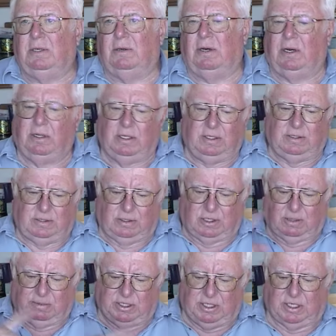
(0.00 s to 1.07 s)
so all these
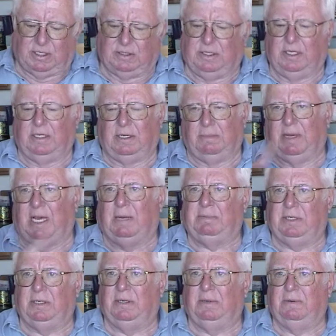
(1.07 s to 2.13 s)
orbits you could see on the
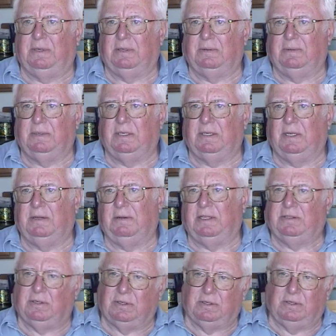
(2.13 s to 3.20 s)
maps, you know, where and then
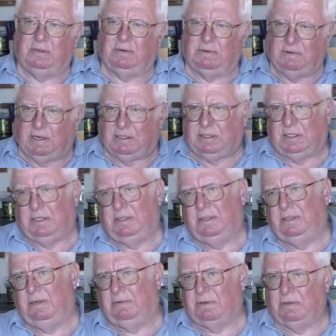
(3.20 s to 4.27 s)
they circled over Russia
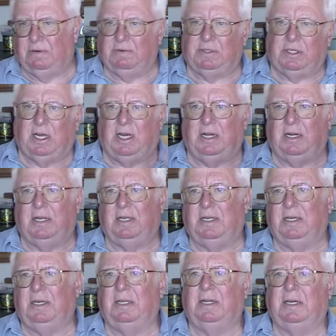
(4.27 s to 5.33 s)
and they were over China,
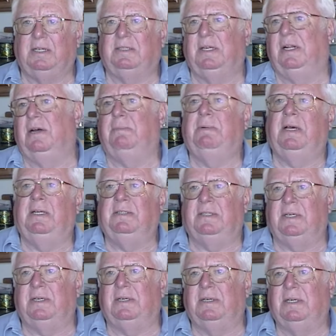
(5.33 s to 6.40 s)
and like I said, our
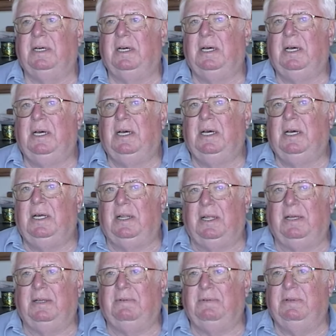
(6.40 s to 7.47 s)
planes there,
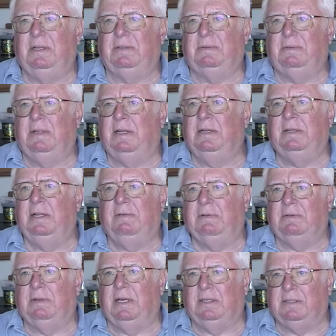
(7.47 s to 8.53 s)
they they, they didn't
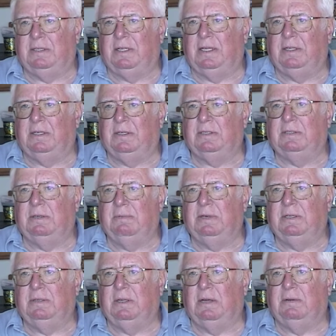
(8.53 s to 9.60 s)
even hesitate. They just
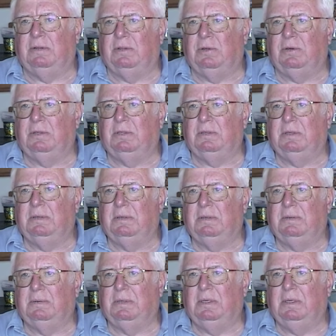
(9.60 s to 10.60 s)
come out and told us